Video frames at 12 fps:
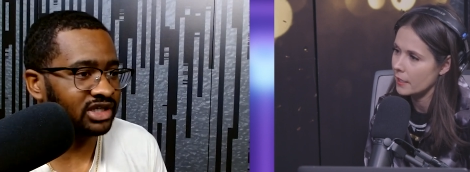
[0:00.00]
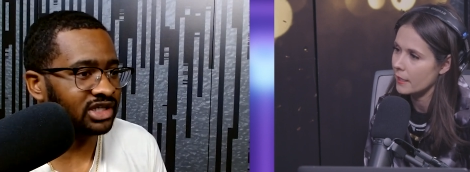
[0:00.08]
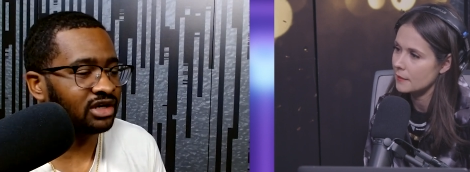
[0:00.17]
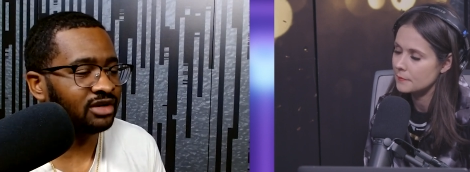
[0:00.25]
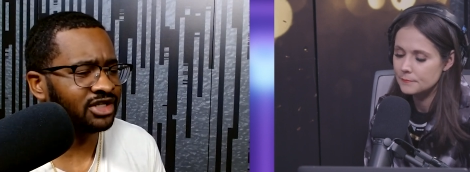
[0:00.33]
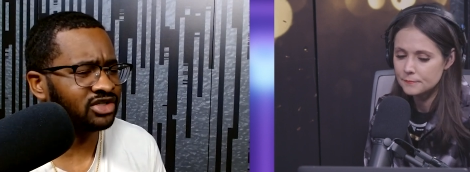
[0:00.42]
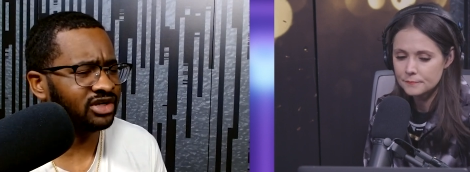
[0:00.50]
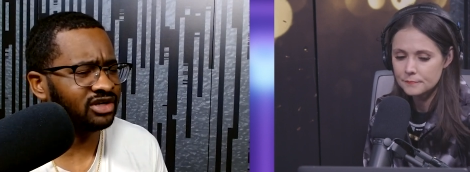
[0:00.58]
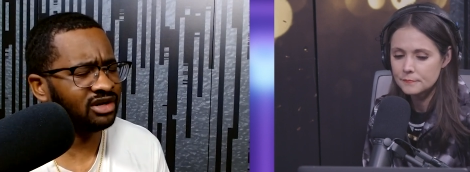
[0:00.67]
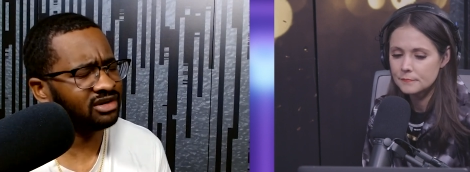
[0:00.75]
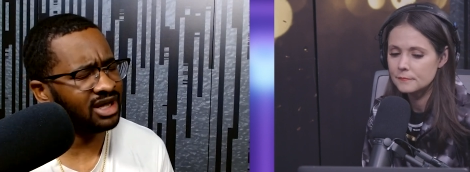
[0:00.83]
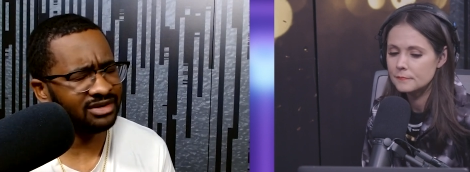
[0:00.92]
Speaker 1: is it going to be Trae
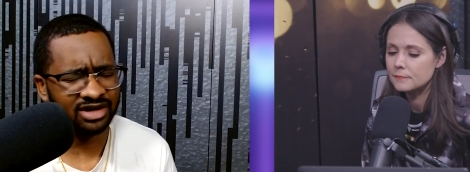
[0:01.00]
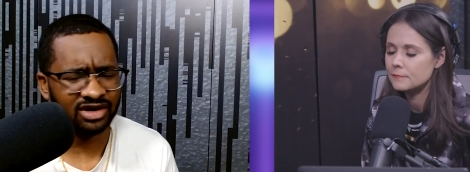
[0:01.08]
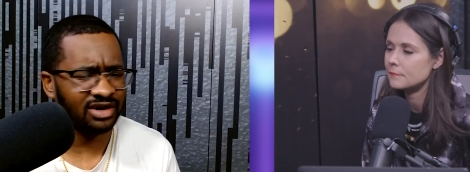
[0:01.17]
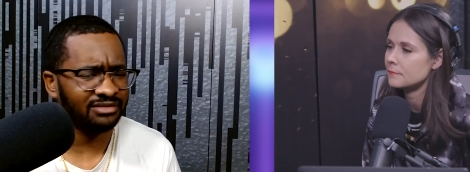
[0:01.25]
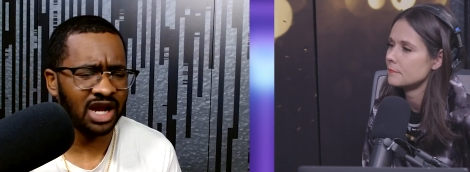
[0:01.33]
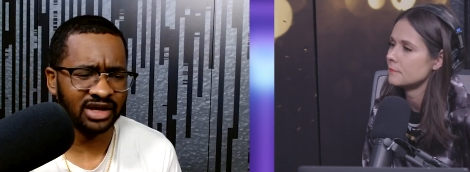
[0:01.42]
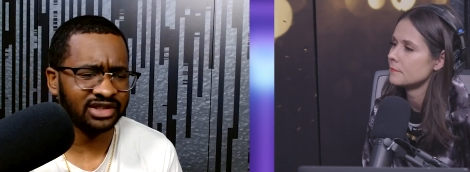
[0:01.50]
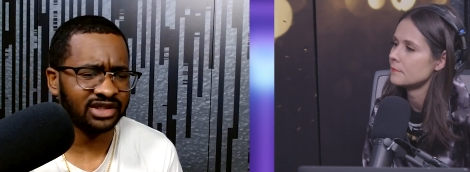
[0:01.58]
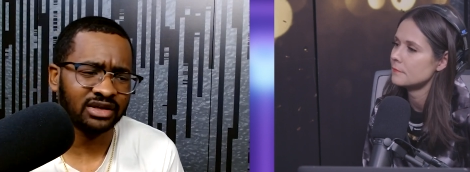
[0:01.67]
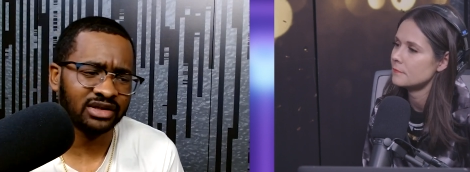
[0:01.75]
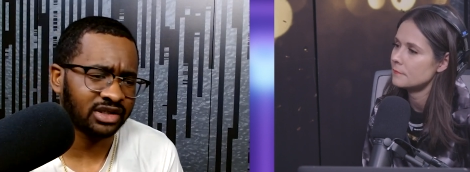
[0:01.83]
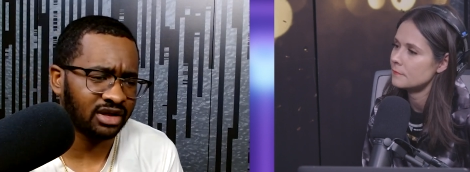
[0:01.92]
Young? I'm uh, no, I'm not
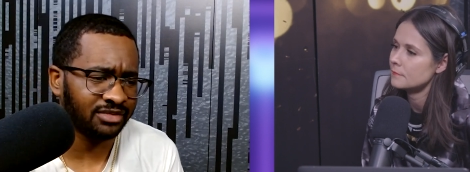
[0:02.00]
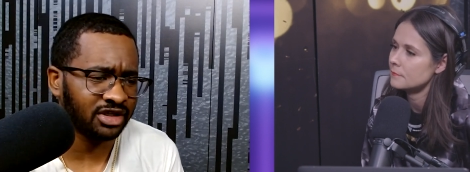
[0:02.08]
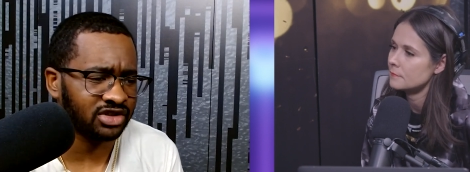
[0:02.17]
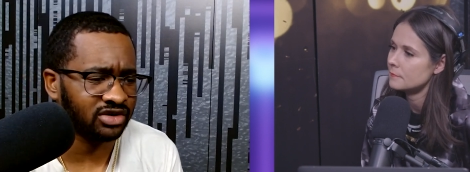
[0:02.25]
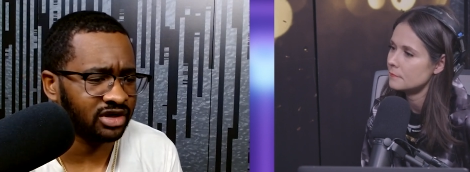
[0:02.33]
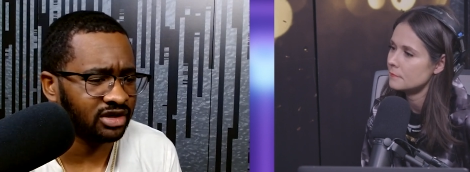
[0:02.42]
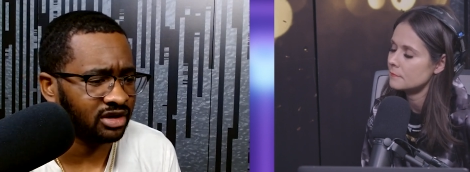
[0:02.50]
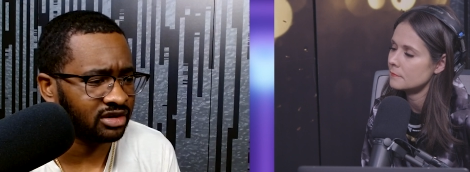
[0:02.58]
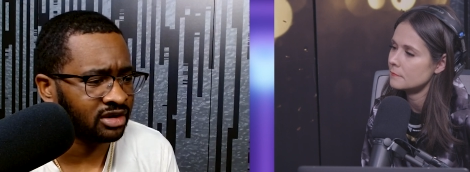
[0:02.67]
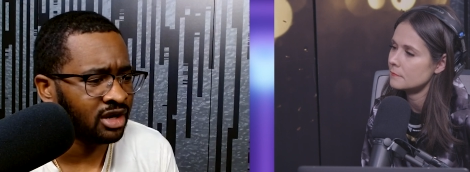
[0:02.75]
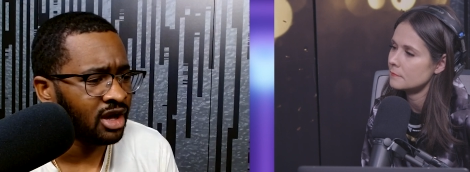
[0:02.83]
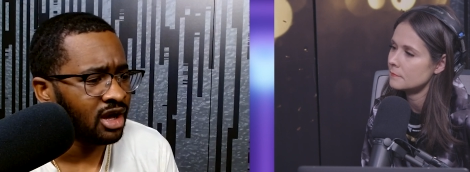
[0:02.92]
saying it's going to be Trae Young,